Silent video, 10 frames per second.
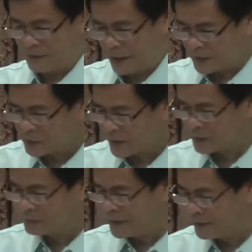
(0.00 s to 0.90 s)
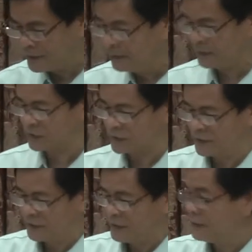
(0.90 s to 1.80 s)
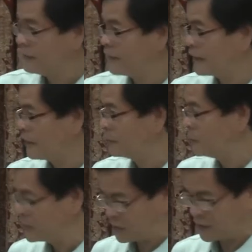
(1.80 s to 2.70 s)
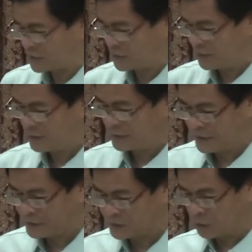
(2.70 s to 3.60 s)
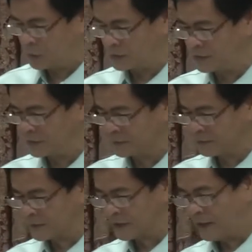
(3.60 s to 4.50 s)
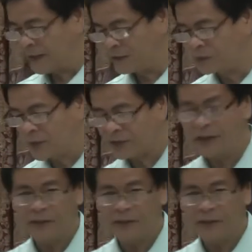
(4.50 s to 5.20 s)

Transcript: I'd rather be his than have riches, I'm told. I'd rather